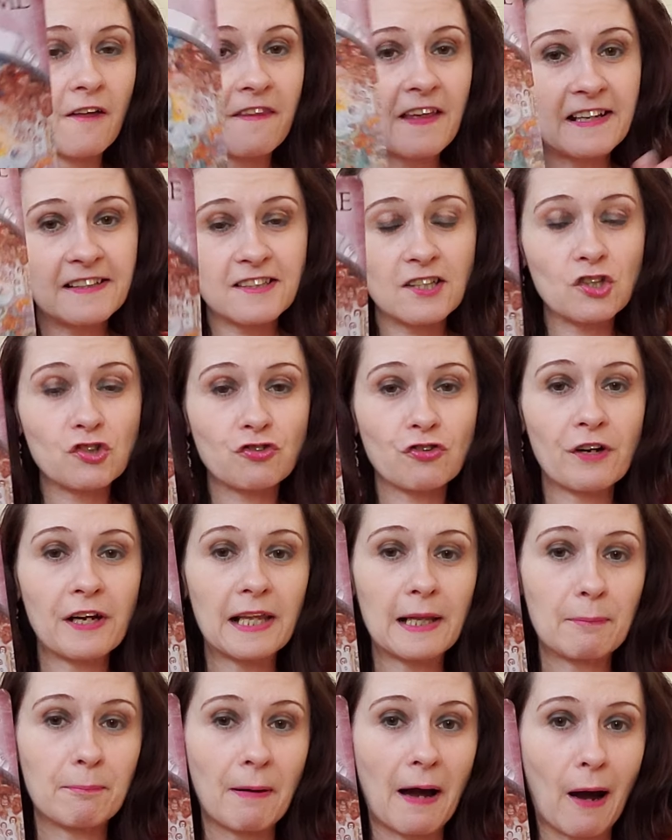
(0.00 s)
This is
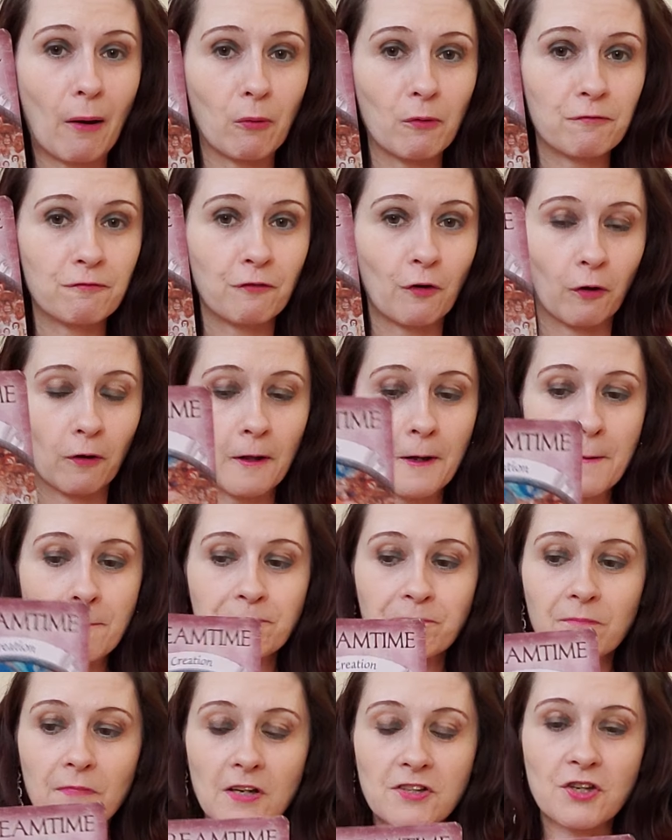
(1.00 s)
really powerful.
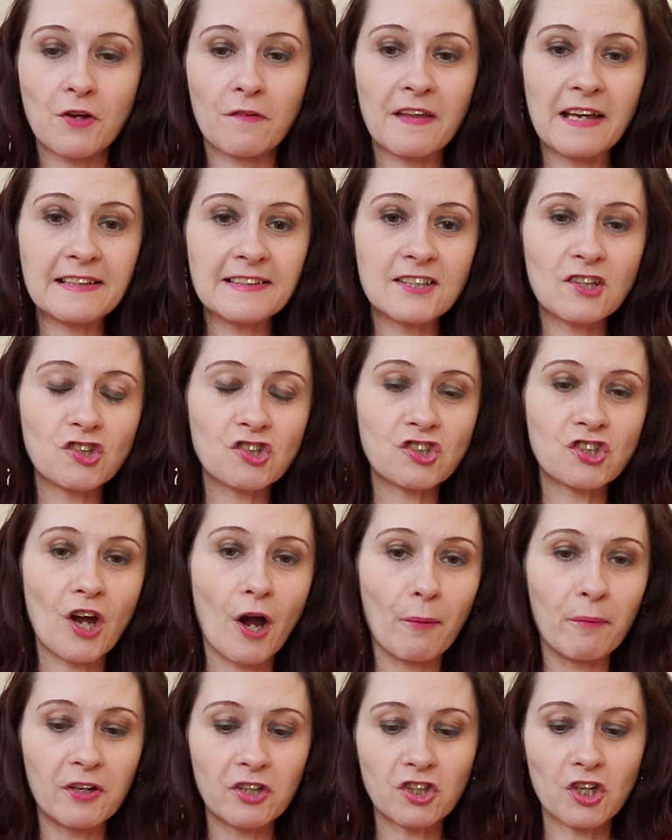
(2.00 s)
So this is
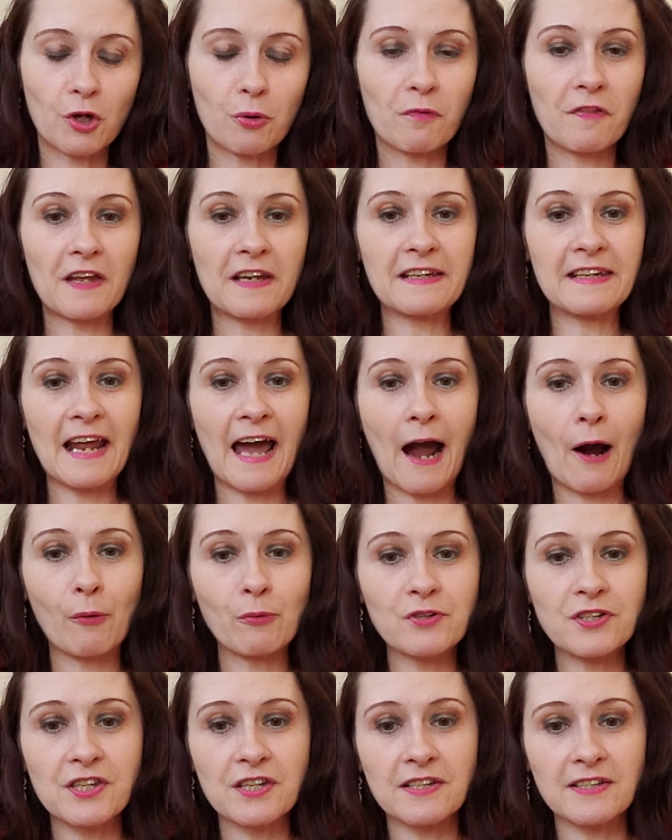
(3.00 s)
showing you that
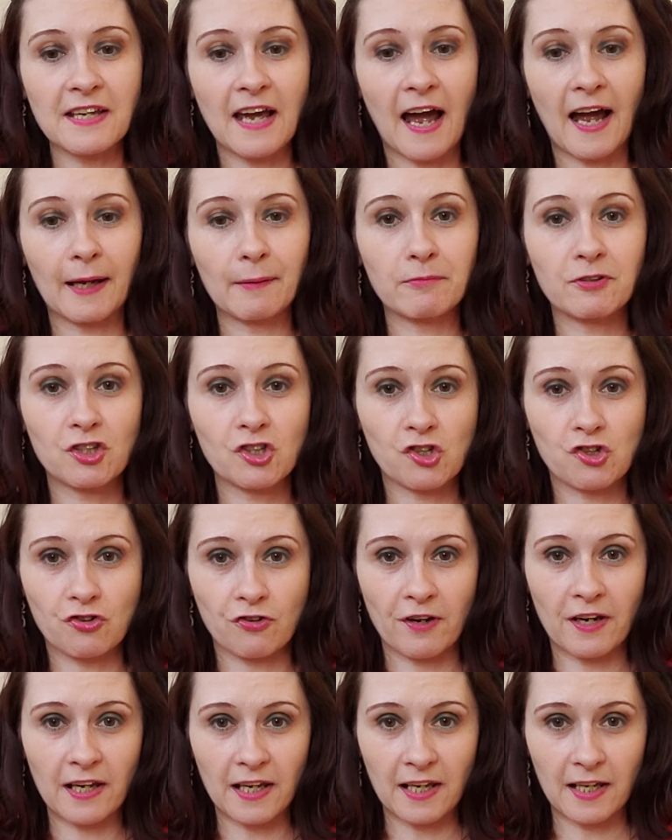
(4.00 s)
now's the time to
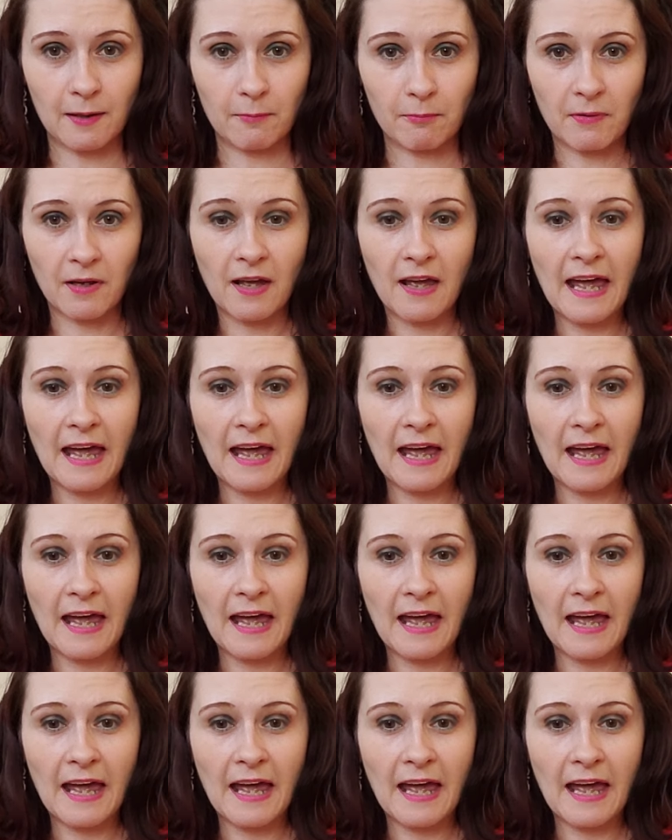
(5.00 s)
dream.